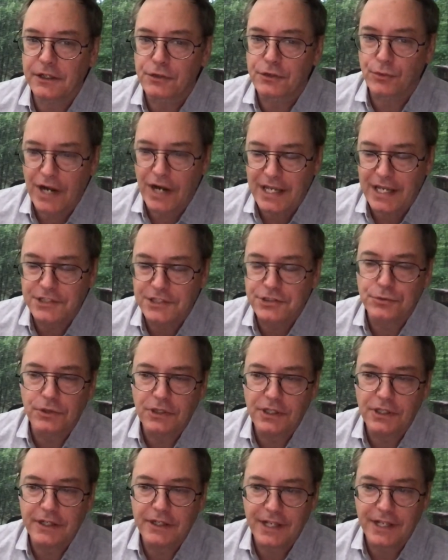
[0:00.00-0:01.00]
a,
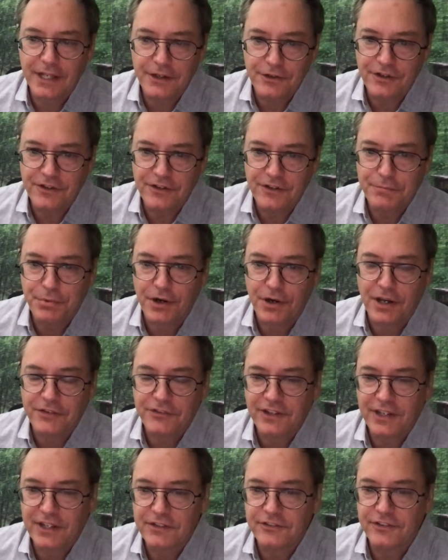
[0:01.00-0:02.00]
gradual and iterative
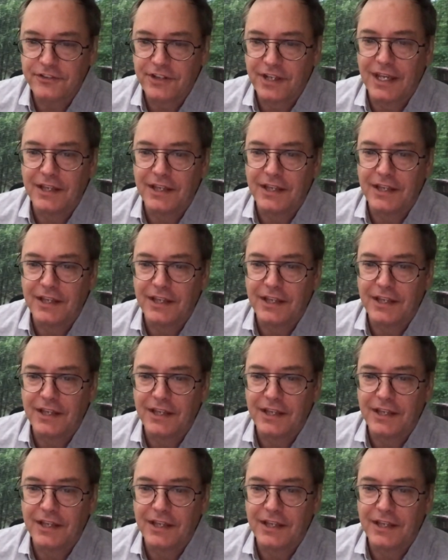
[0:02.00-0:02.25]
process